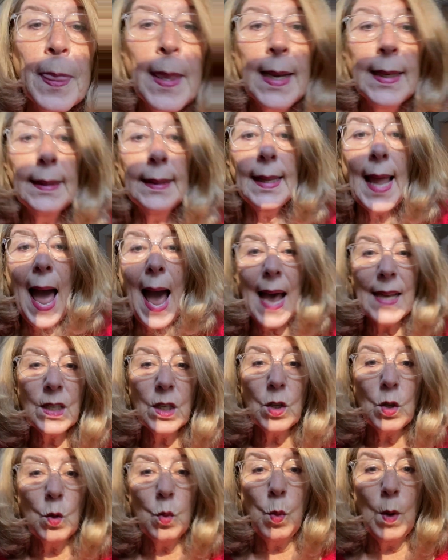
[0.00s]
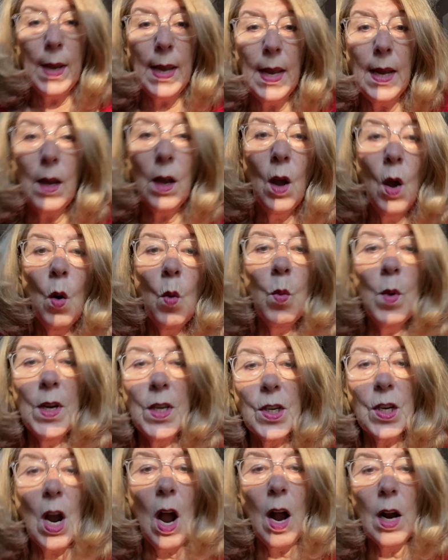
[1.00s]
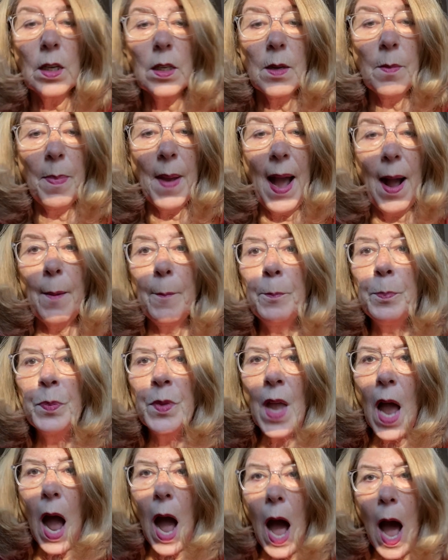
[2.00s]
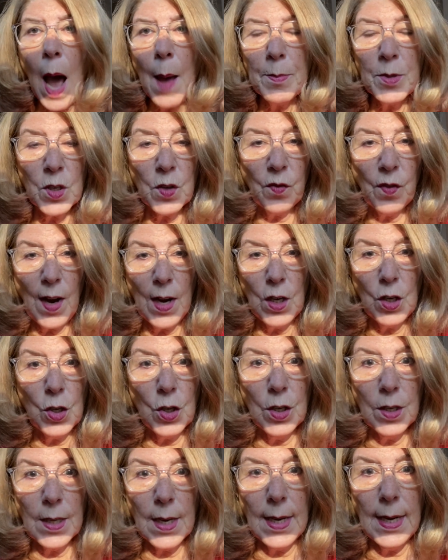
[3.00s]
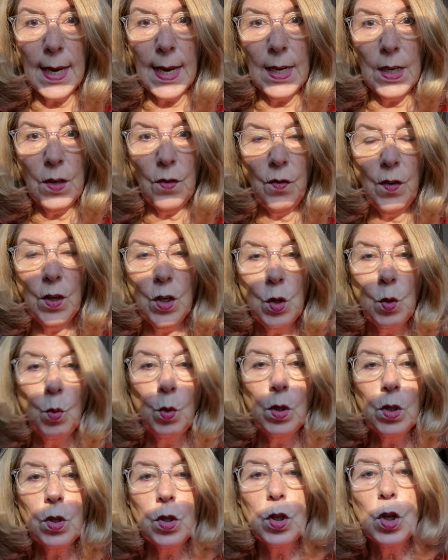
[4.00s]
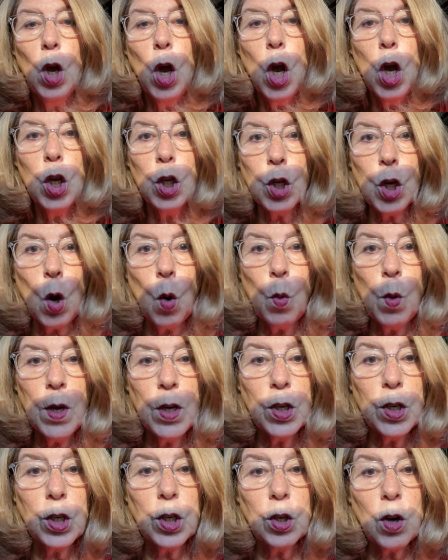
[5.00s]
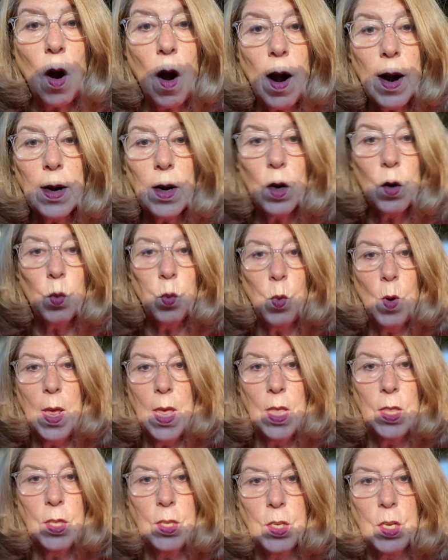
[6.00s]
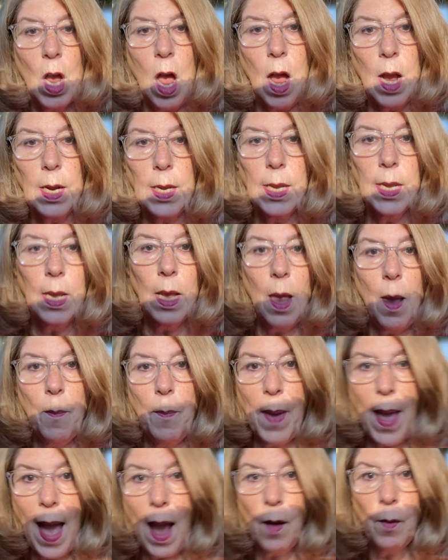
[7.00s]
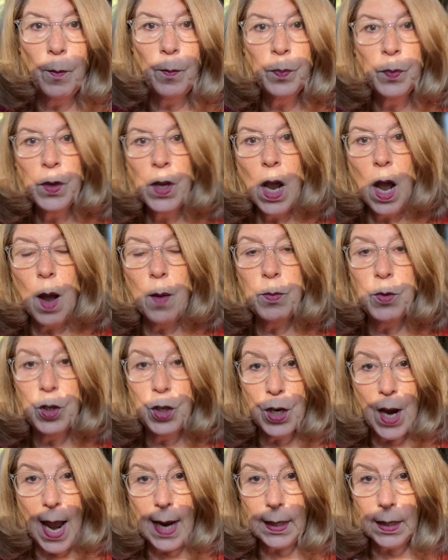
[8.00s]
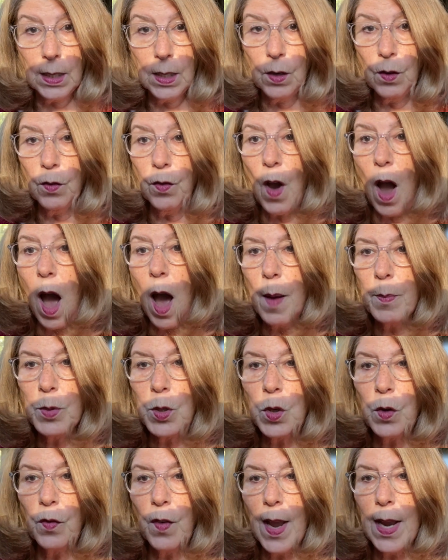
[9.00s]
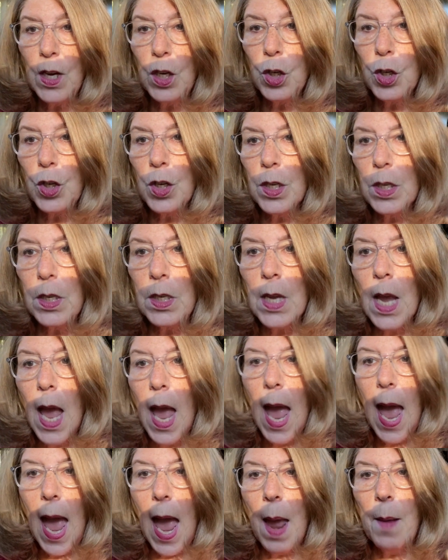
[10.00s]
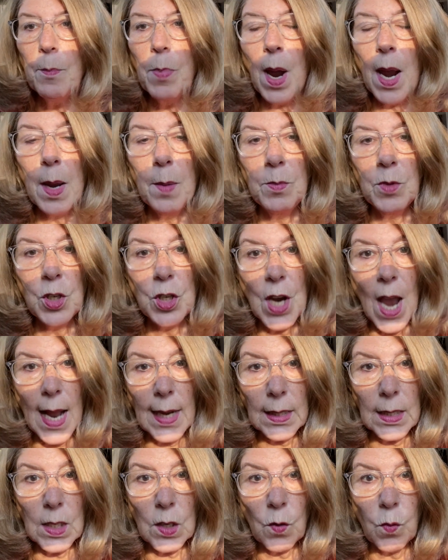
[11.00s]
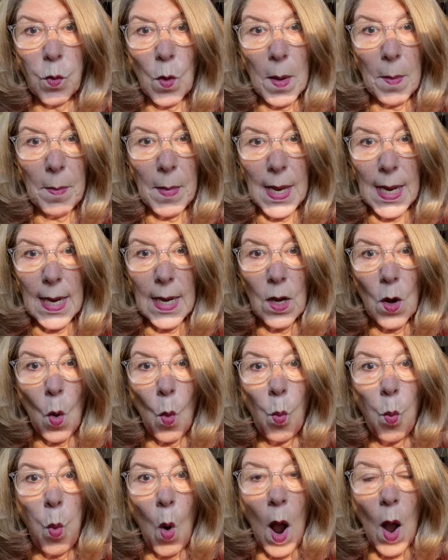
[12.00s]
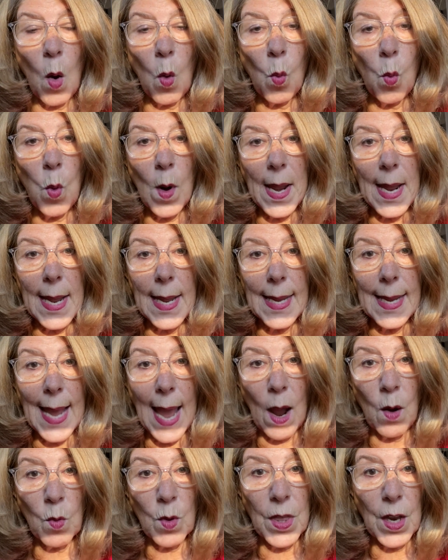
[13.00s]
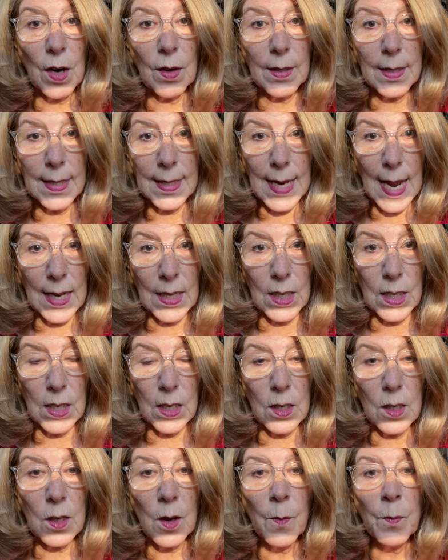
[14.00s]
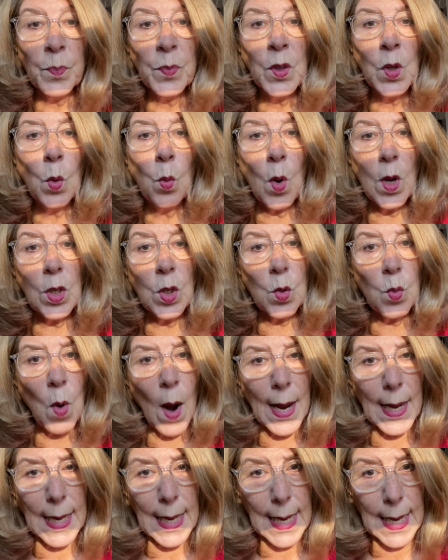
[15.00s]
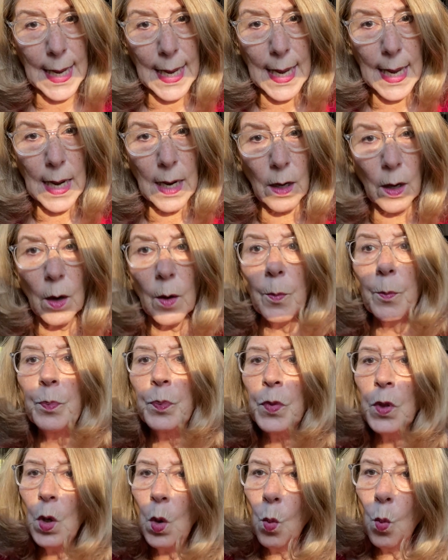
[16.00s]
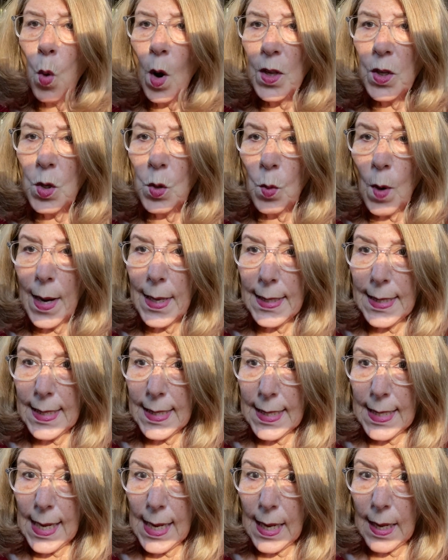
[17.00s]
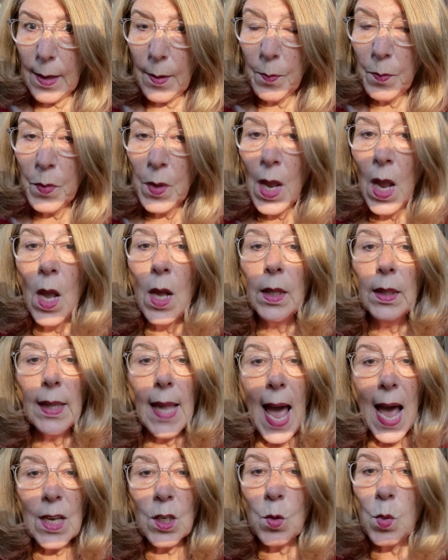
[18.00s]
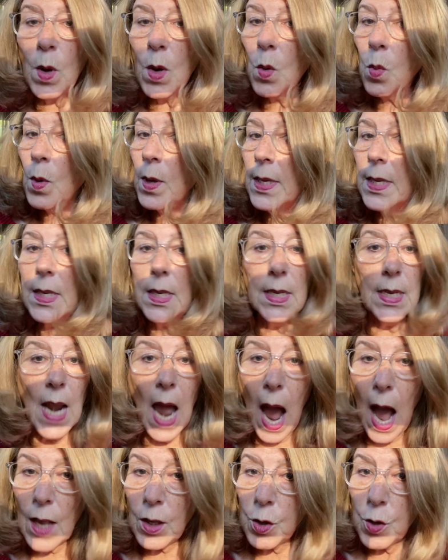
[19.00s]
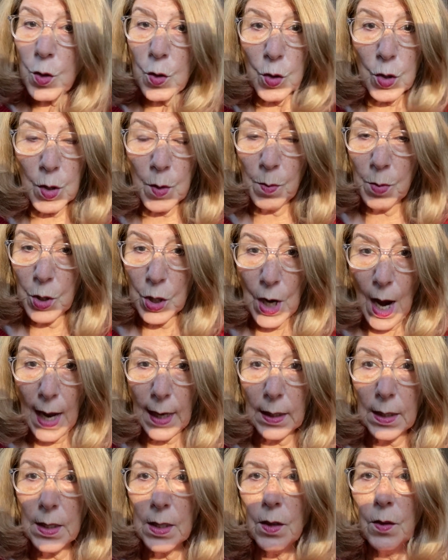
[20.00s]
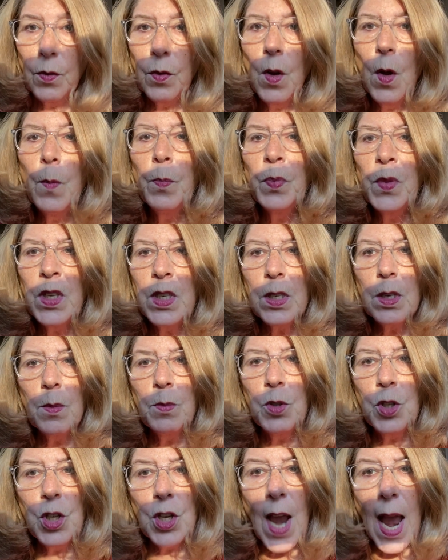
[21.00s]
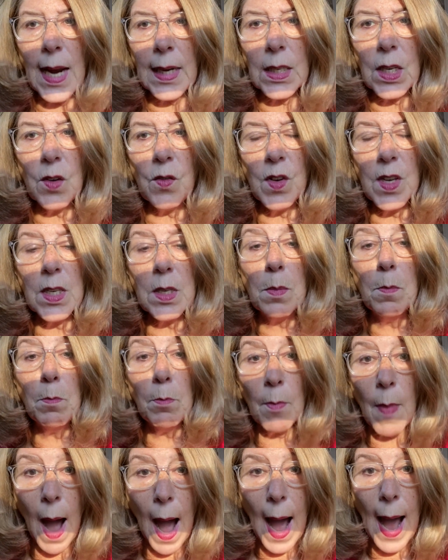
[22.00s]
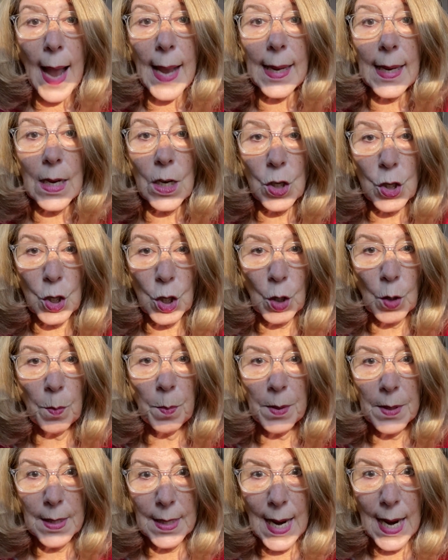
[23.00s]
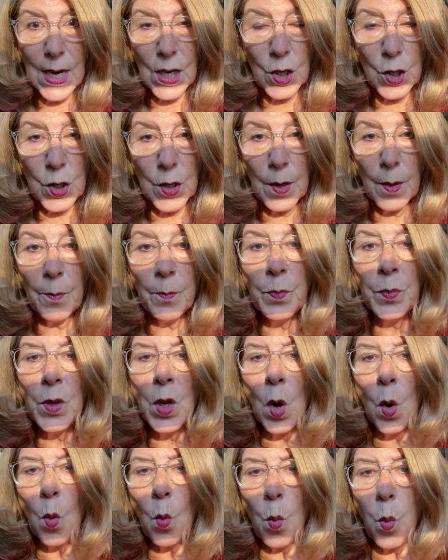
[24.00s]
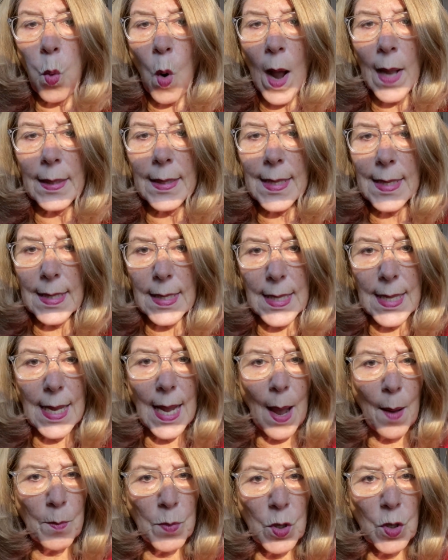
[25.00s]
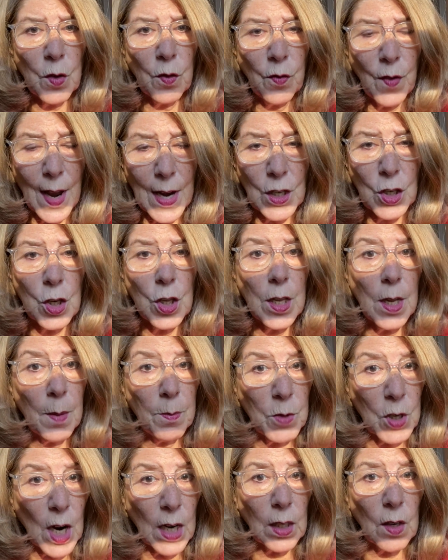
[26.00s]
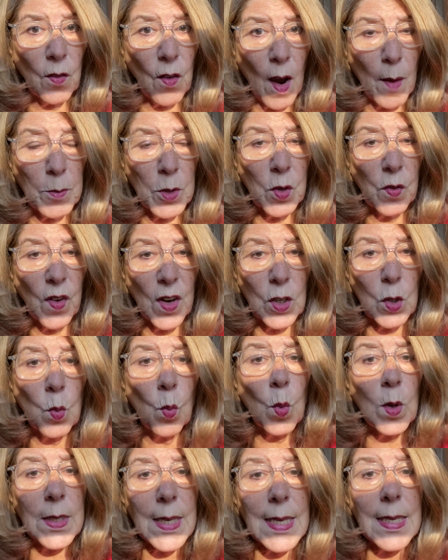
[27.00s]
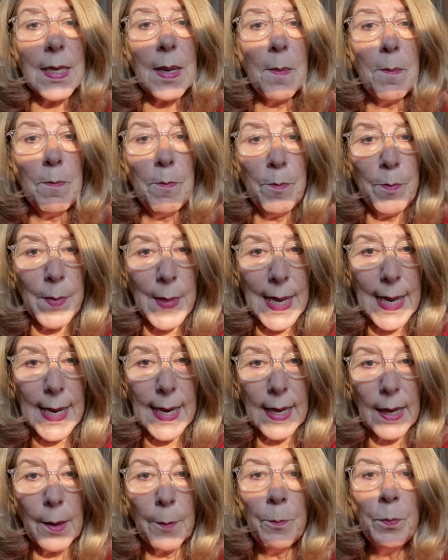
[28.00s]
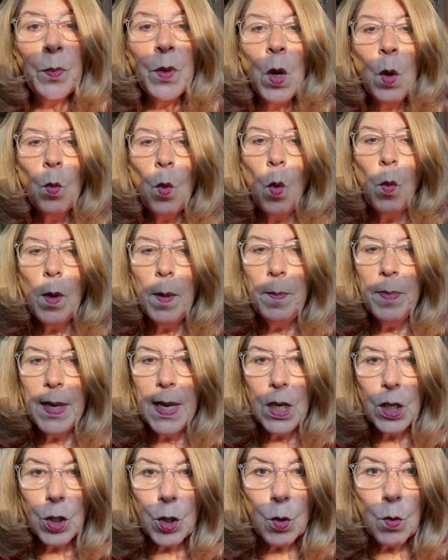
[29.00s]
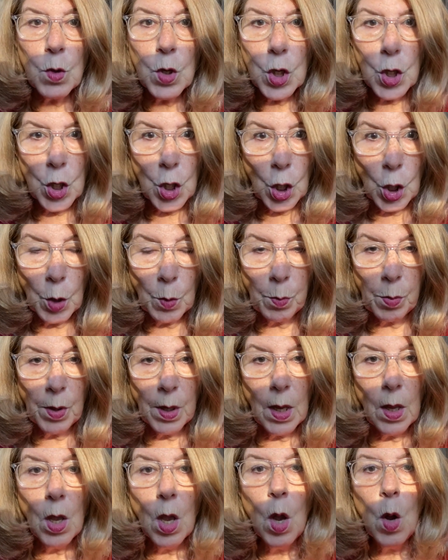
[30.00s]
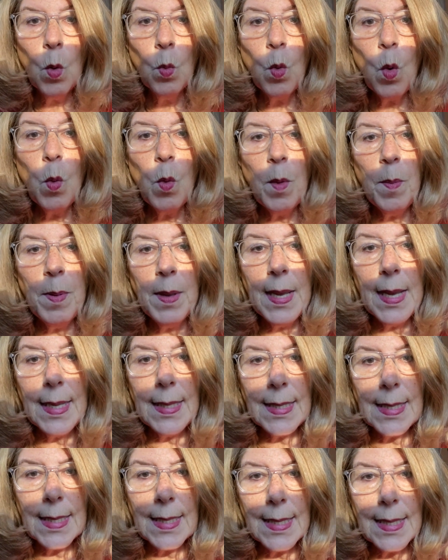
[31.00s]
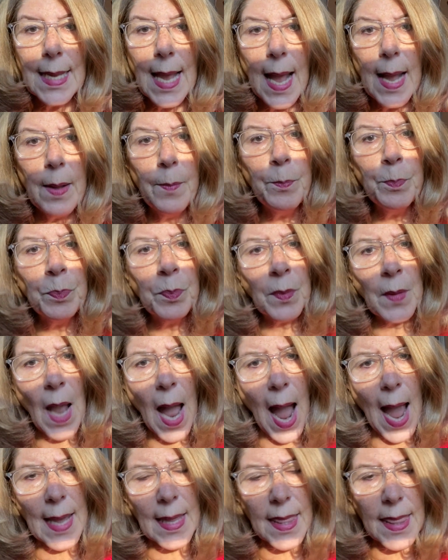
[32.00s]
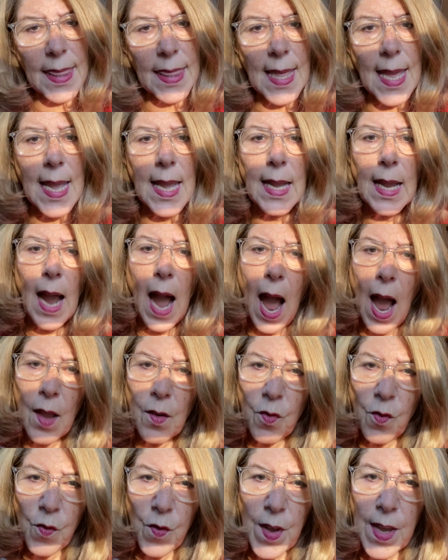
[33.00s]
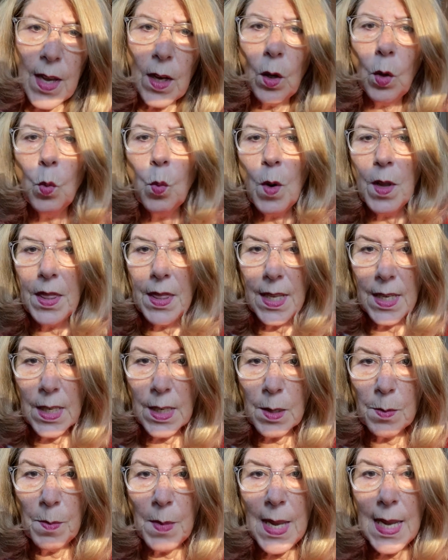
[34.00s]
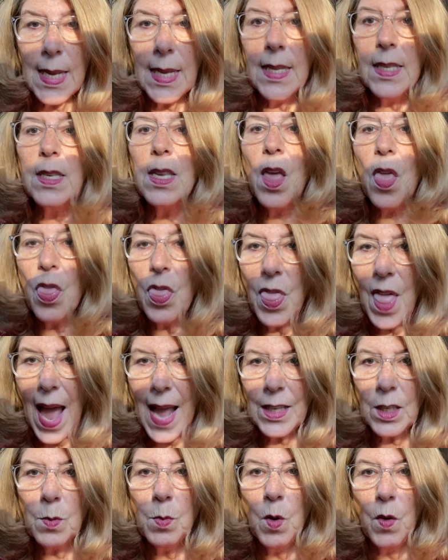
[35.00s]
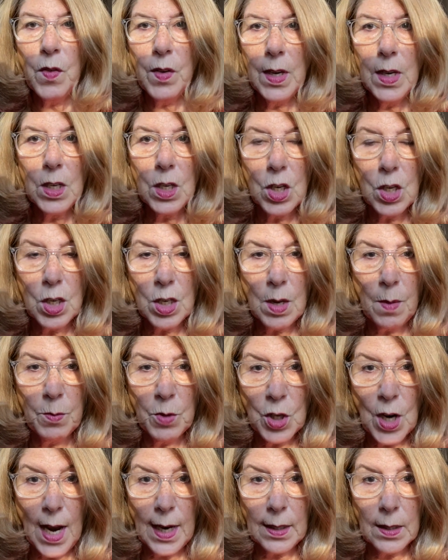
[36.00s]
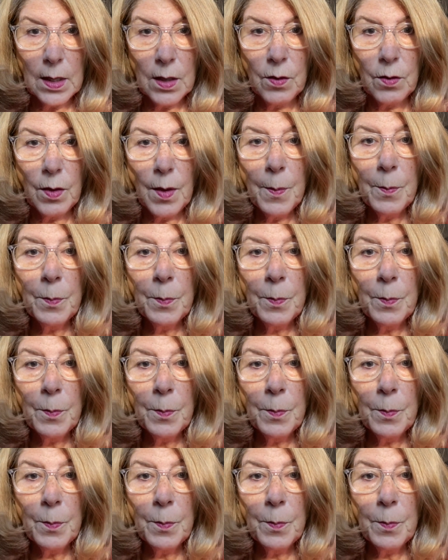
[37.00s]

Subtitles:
Last week, we talked about observations in individuals. So we started with talking about objective observations, and by objective, we mean what we get with our senses. What do I hear? What do I see? Last week, we did not do subjective. Subjective is my interpretation. What does the observation, the objective observation, what does it mean? When we begin to interpret, when we begin to say, I think, I feel what this means, that's moving into subjective.